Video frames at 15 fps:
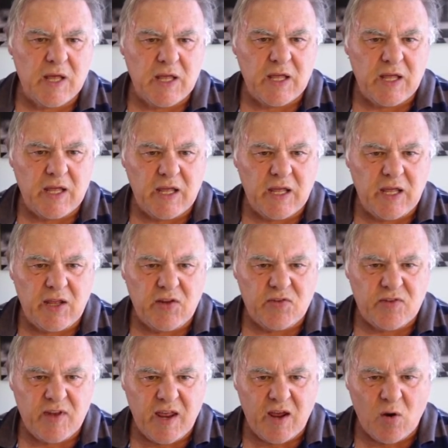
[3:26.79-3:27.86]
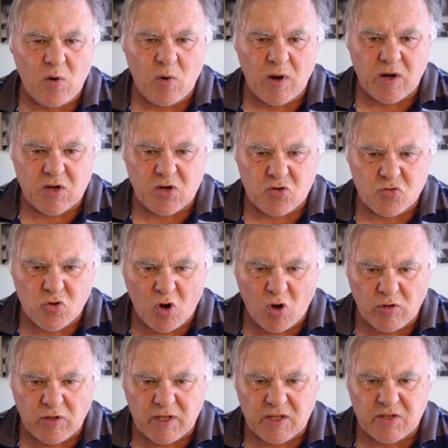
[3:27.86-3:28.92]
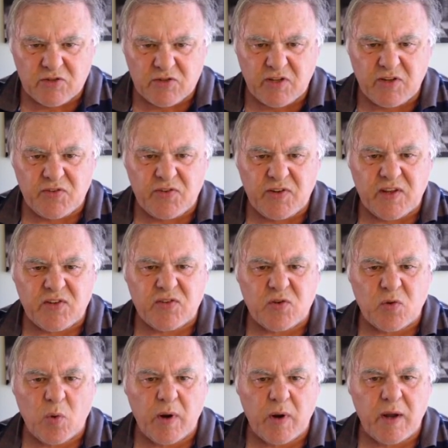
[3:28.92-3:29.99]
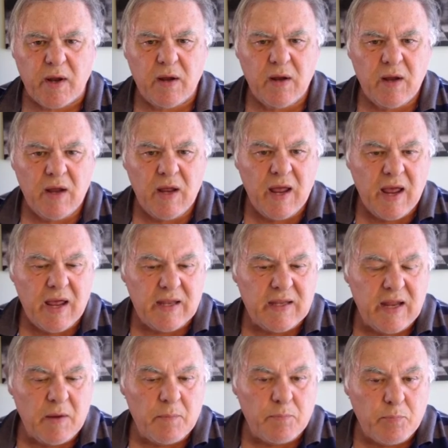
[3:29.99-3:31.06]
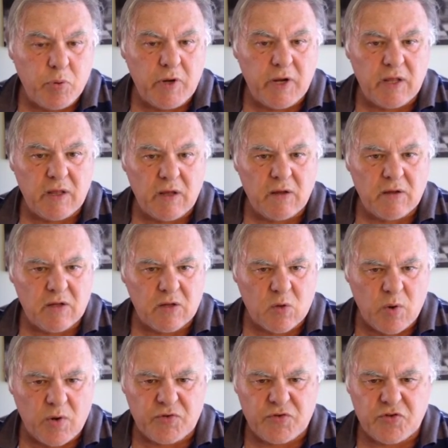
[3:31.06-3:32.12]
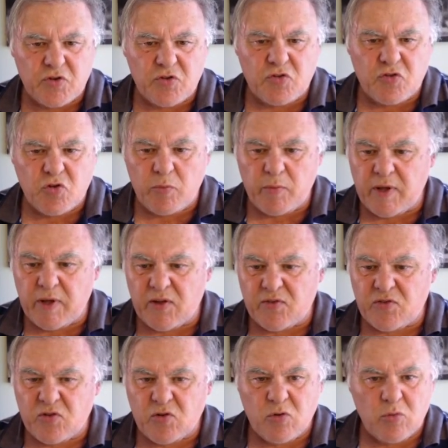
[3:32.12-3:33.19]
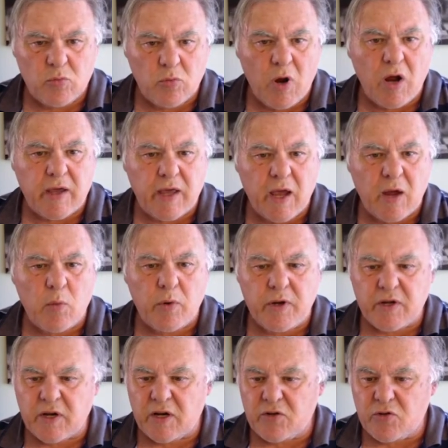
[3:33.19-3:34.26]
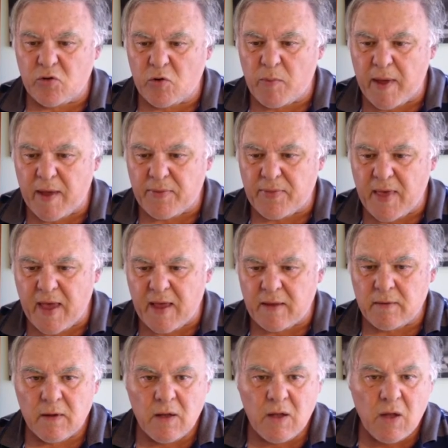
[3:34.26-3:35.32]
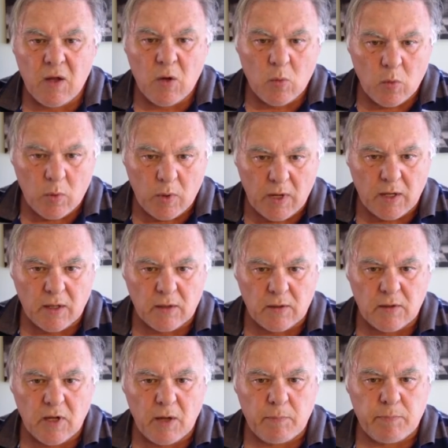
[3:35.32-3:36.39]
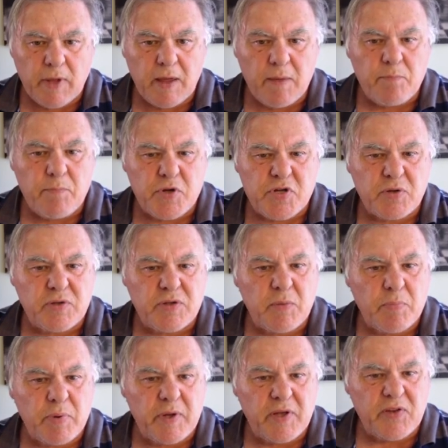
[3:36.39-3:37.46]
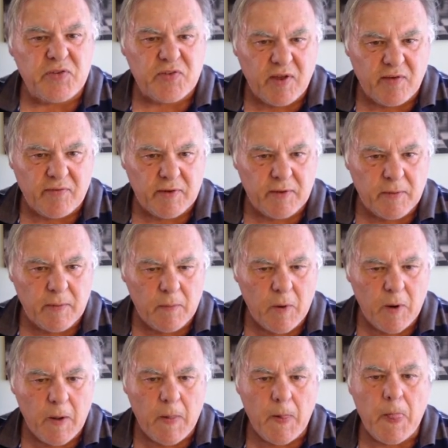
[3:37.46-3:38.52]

He's now controlling the d6 square and now putting the question to me as to, okay, what are you going to do about that? Well, I played bishop to b7, right?